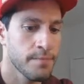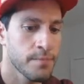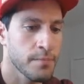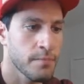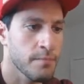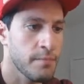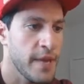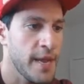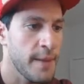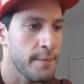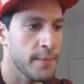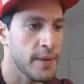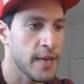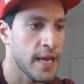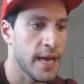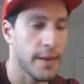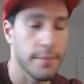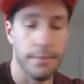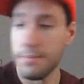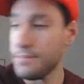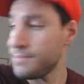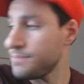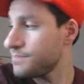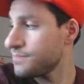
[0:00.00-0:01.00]

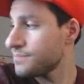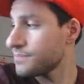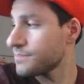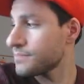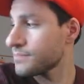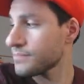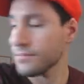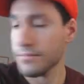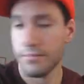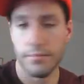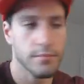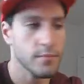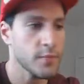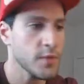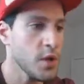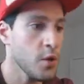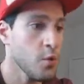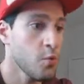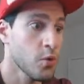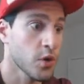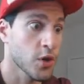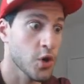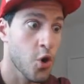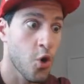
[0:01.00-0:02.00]
Piplup.
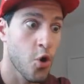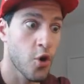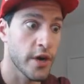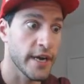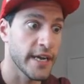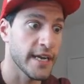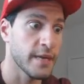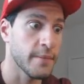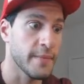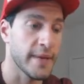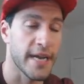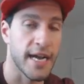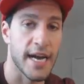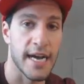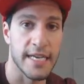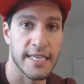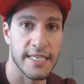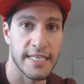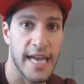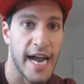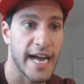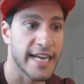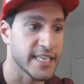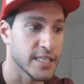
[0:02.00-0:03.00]
Recording
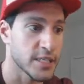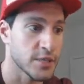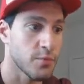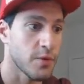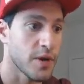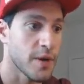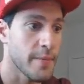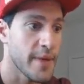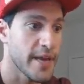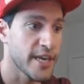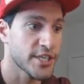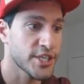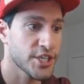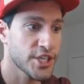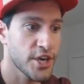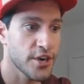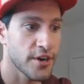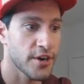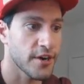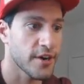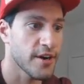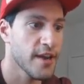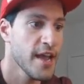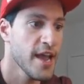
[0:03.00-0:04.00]
because I just want to make
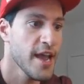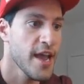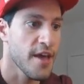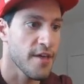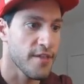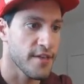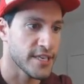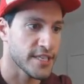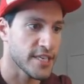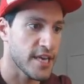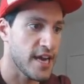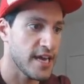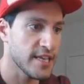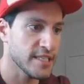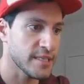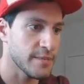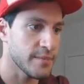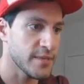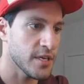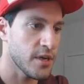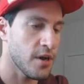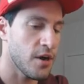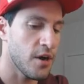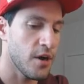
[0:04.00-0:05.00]
sure this
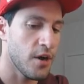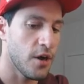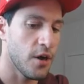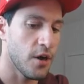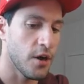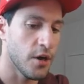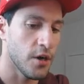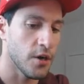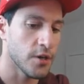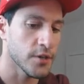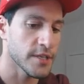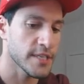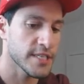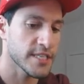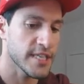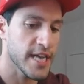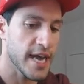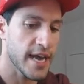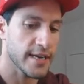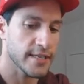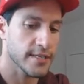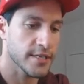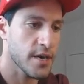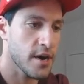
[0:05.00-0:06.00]
awesome, oh, the
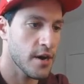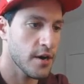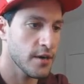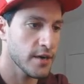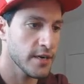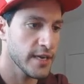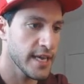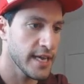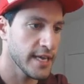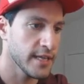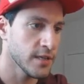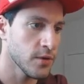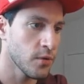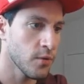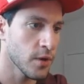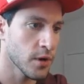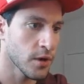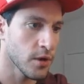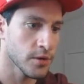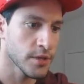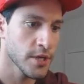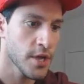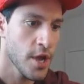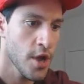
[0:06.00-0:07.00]
saddest card in the
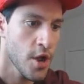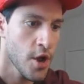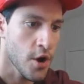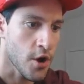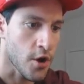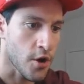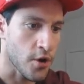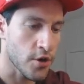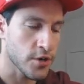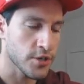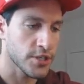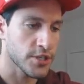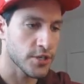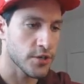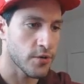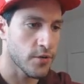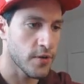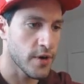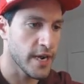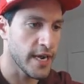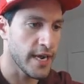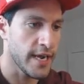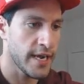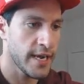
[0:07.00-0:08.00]
world.
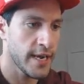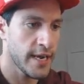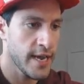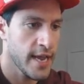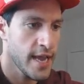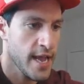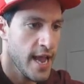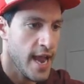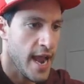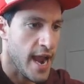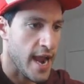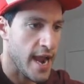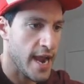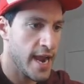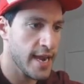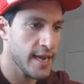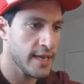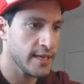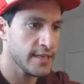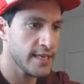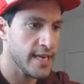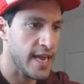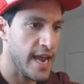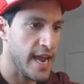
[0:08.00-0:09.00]
Ursaring
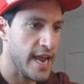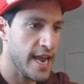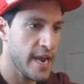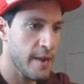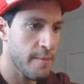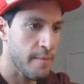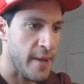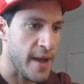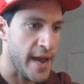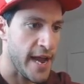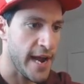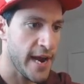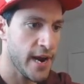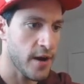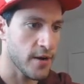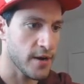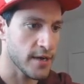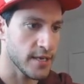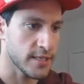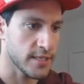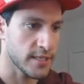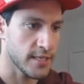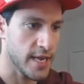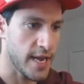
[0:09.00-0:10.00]
and a
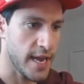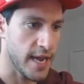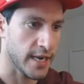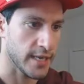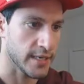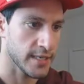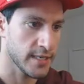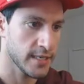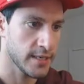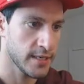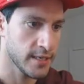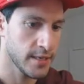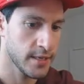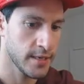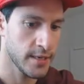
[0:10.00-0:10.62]
Parasect.